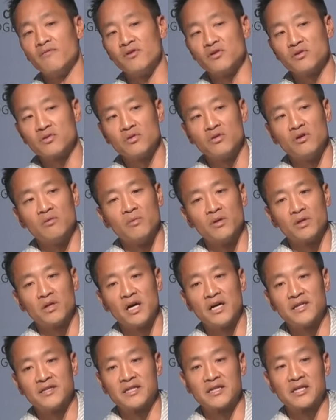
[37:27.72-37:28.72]
this tomb would
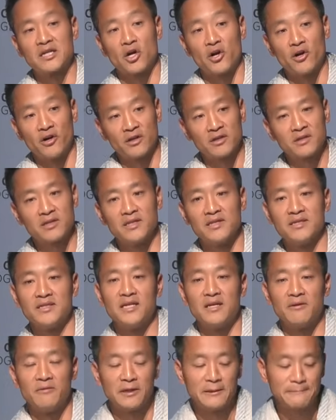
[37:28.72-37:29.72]
cause a curse, they said,
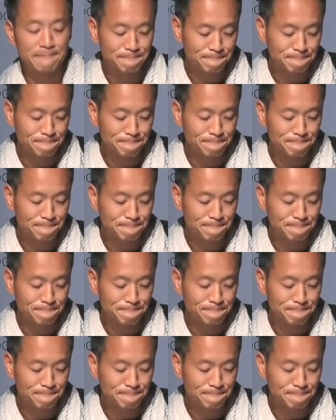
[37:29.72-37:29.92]
right?